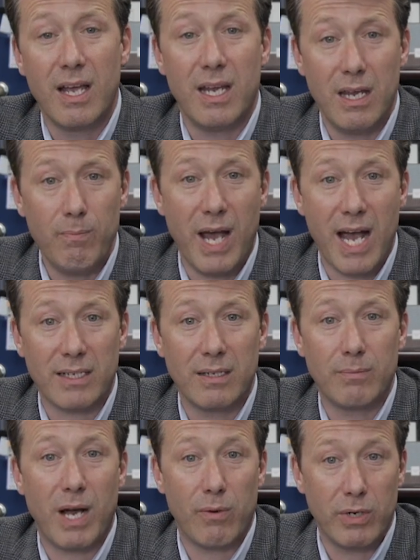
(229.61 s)

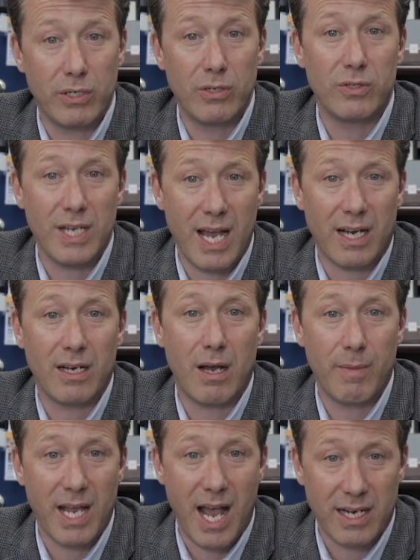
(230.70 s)
impacted by reduced
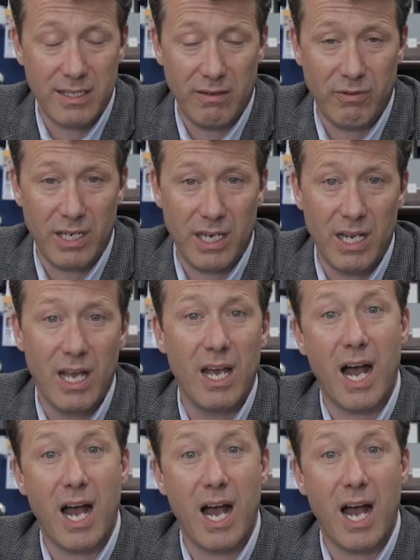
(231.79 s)
economic activity